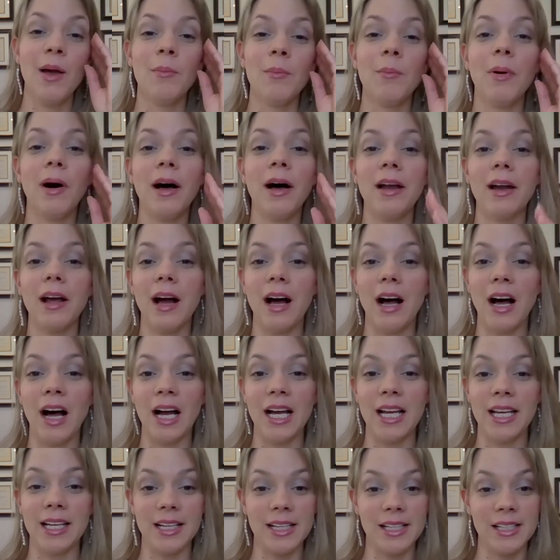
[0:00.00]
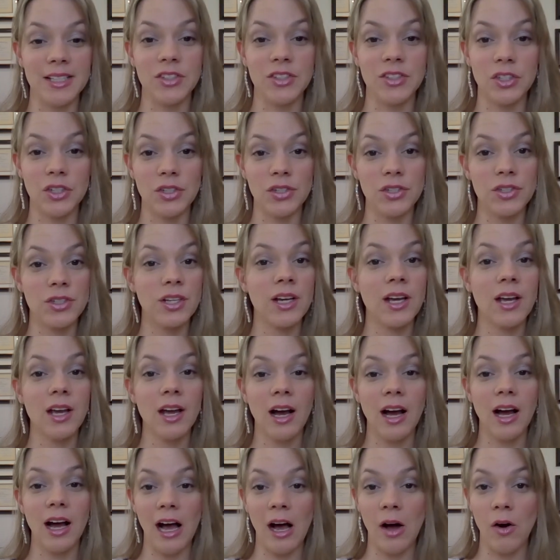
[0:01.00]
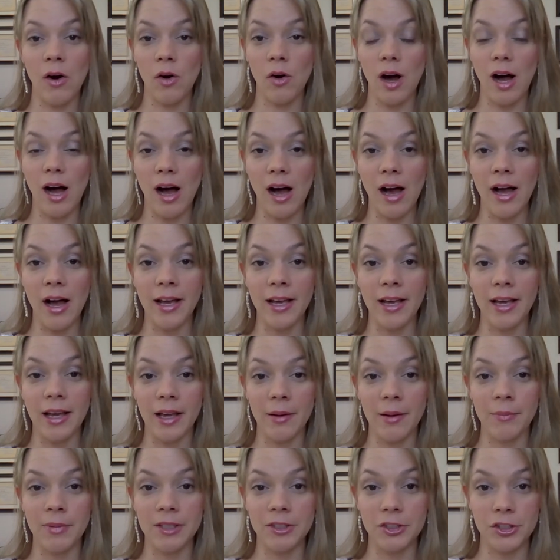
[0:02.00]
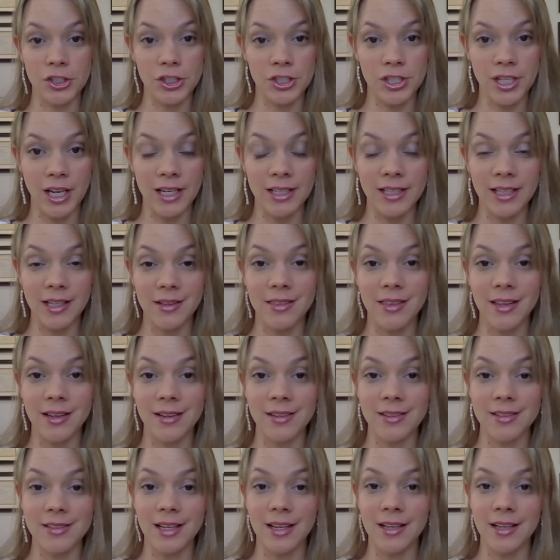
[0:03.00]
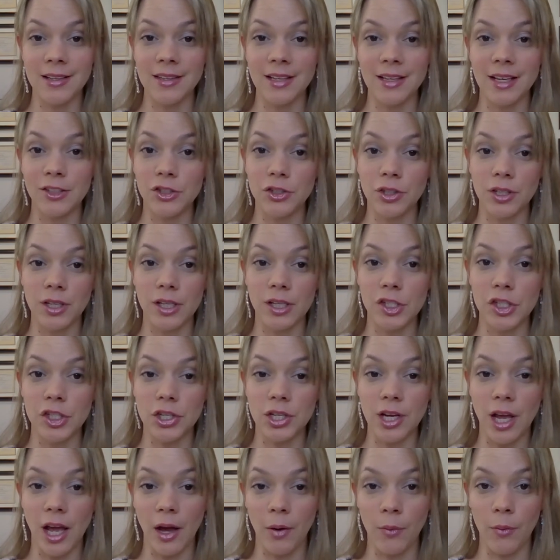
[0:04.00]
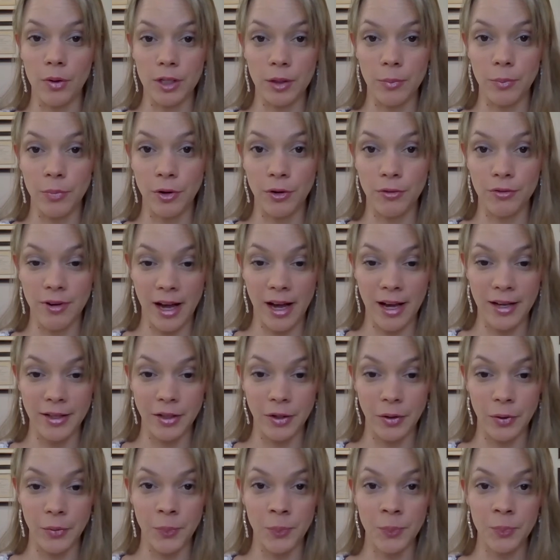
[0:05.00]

but it is just how I am understanding things and the education I want to provide you.